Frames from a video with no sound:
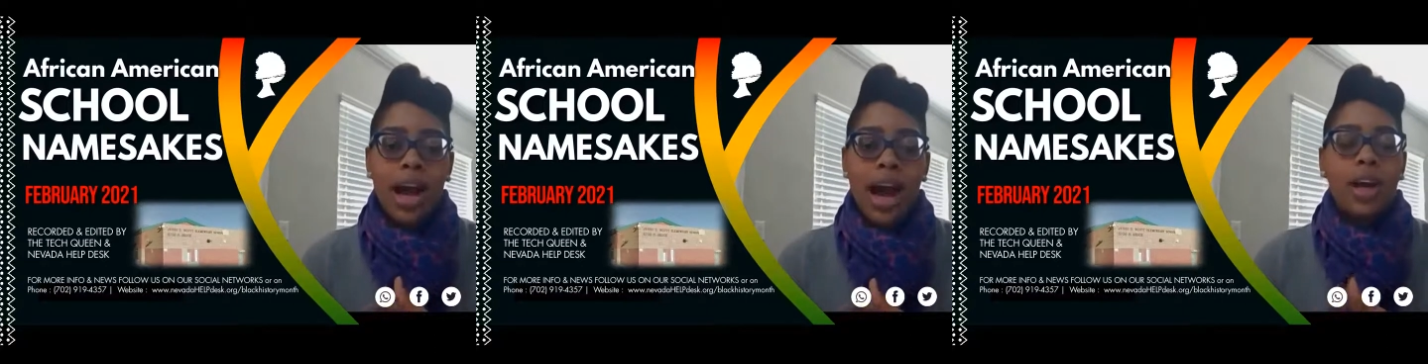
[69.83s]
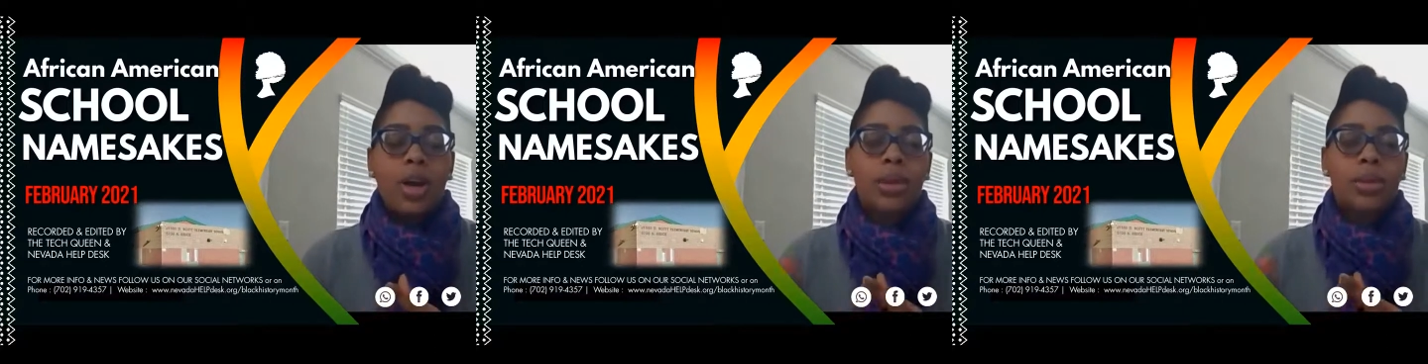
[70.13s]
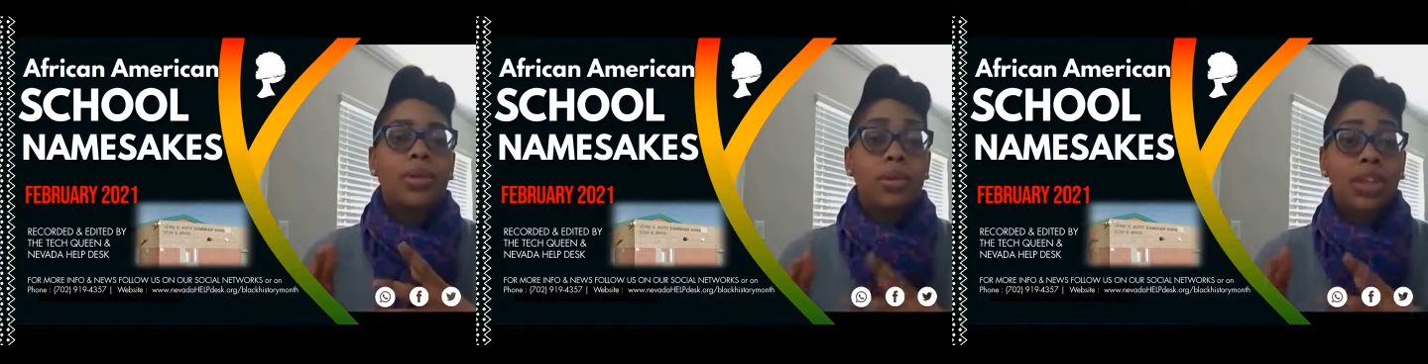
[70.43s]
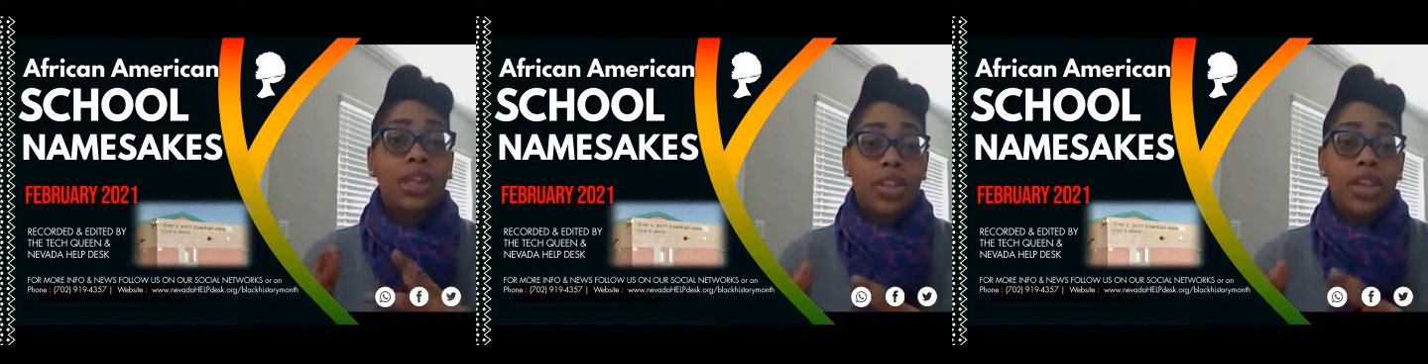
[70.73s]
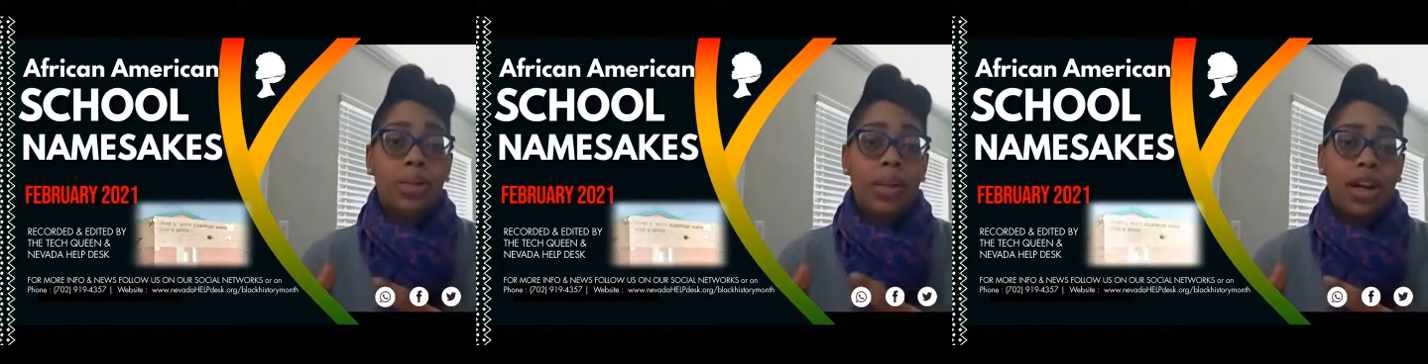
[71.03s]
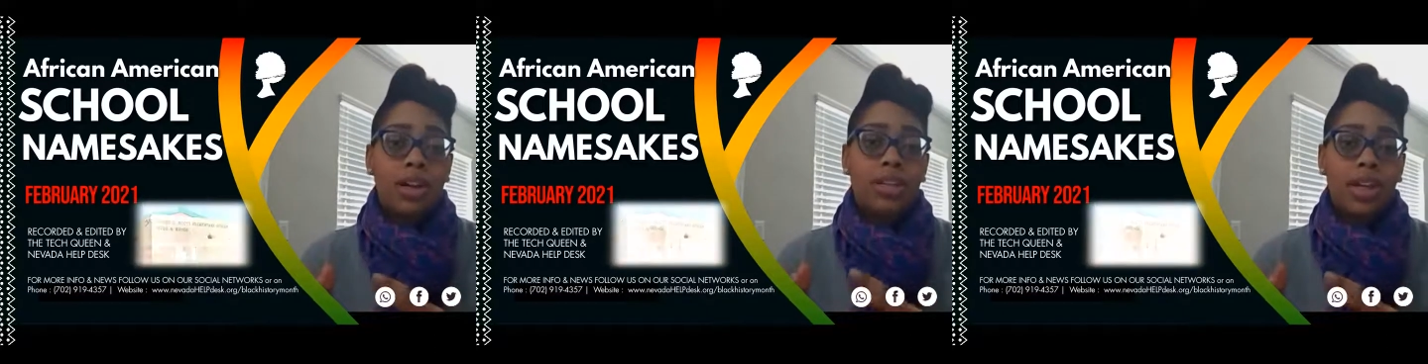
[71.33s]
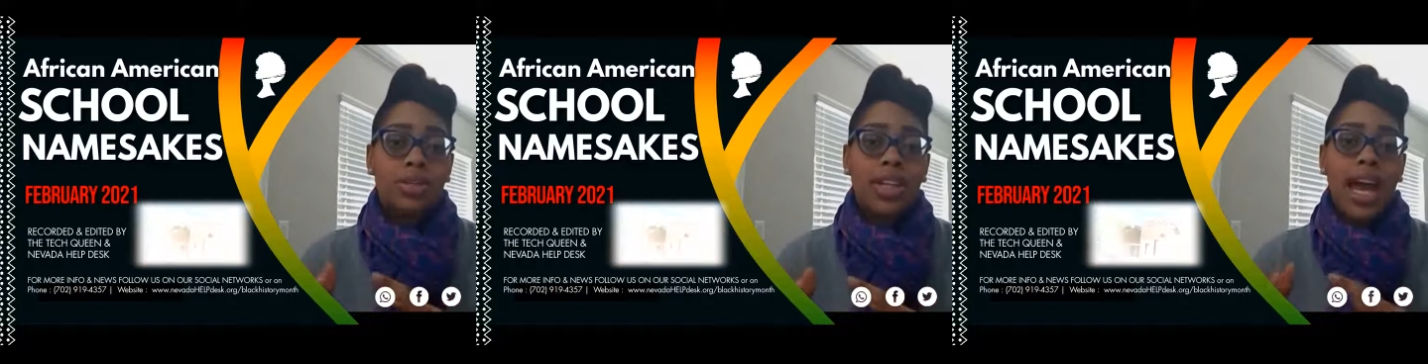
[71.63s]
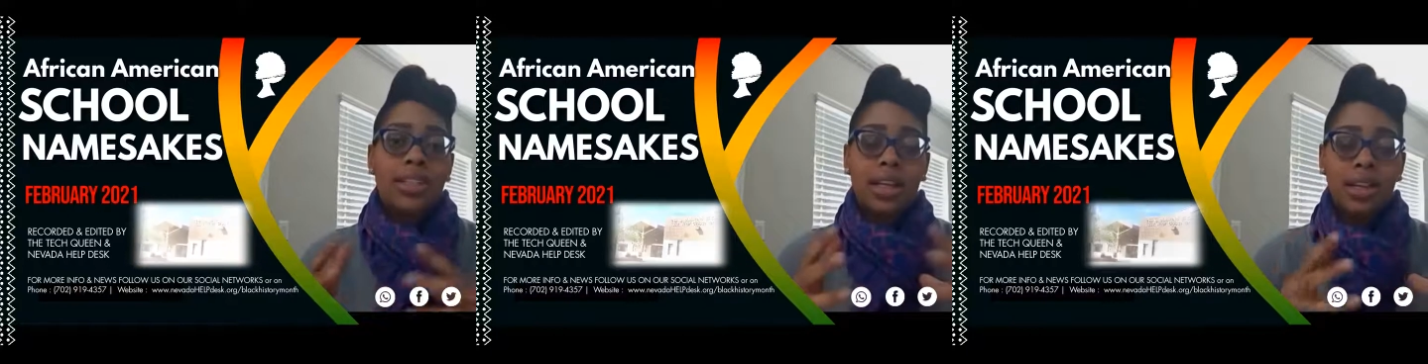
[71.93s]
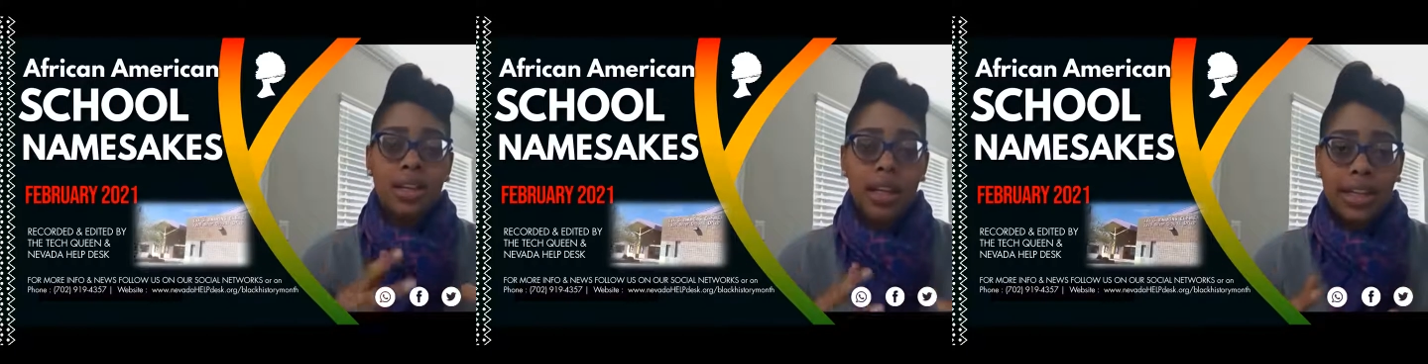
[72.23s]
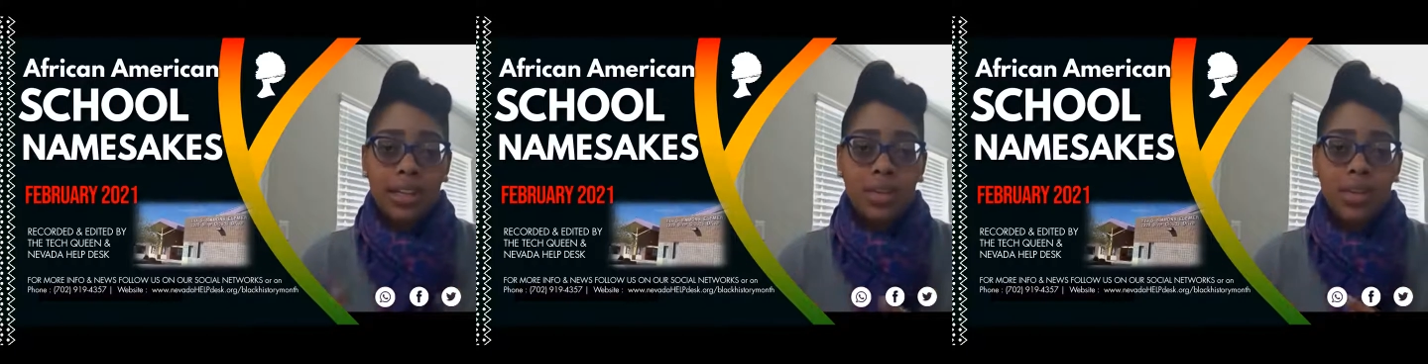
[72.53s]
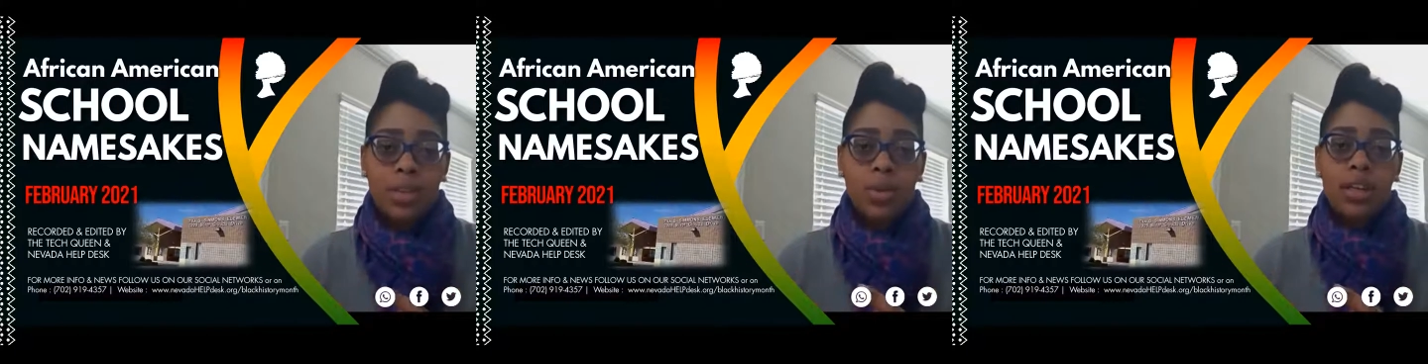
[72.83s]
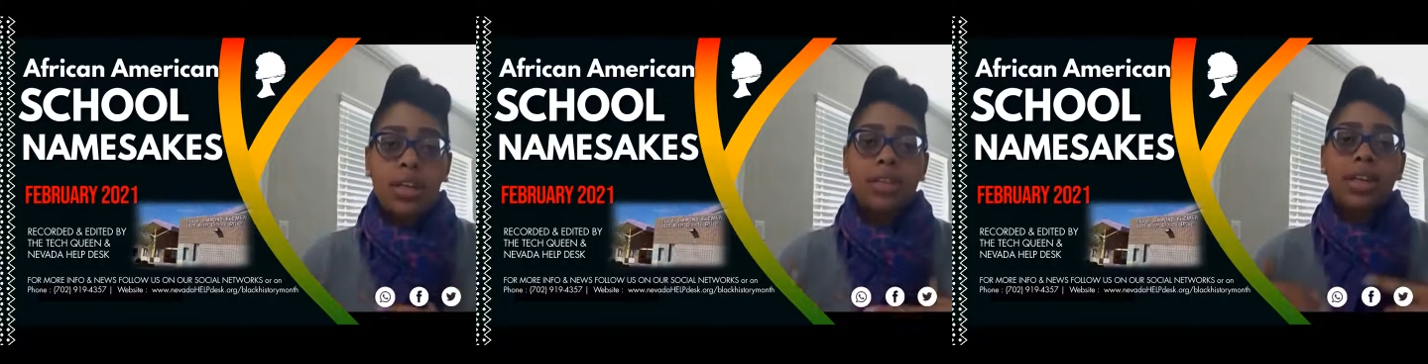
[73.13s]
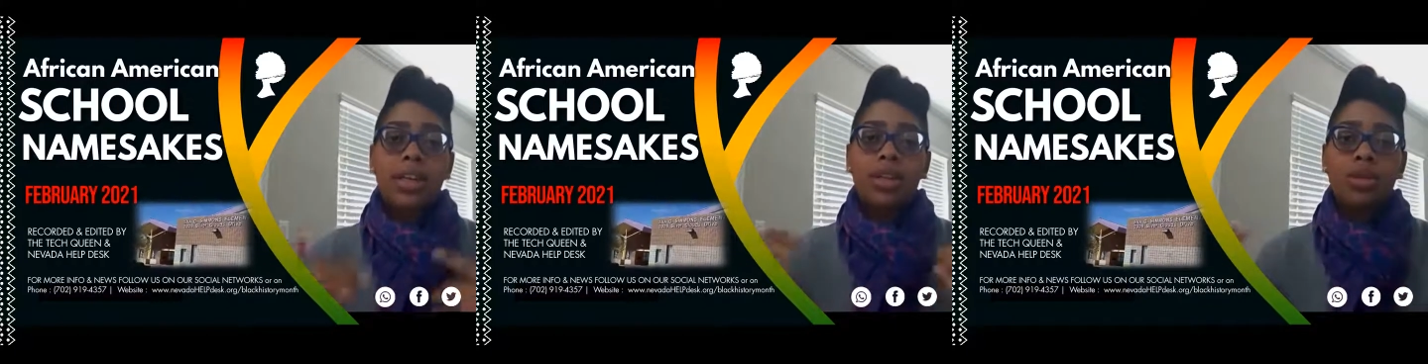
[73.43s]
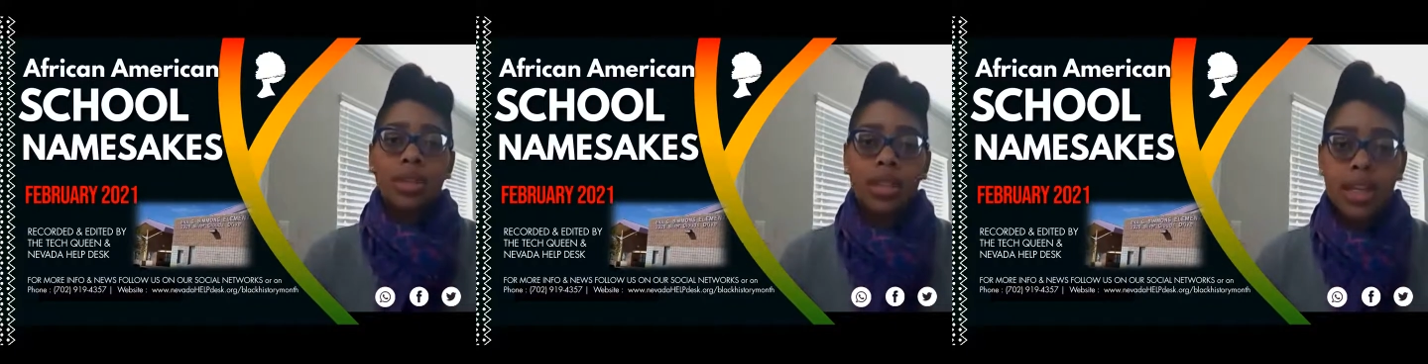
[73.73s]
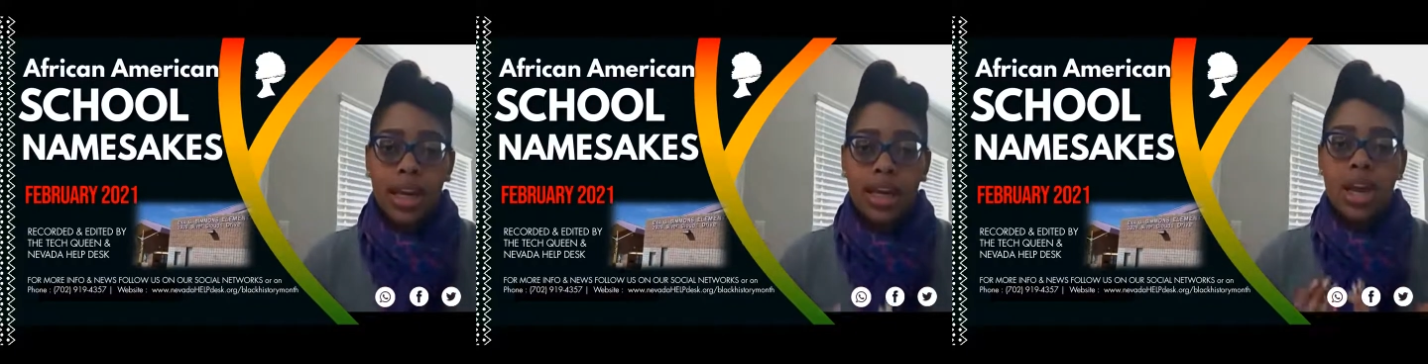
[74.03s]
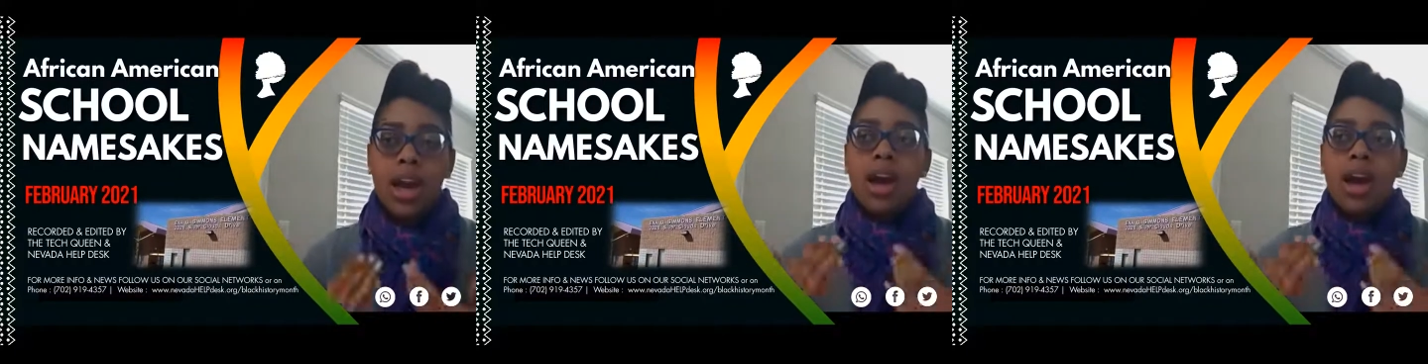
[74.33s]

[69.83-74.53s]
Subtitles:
I hope that we really think about ourselves as a collective as we continue to get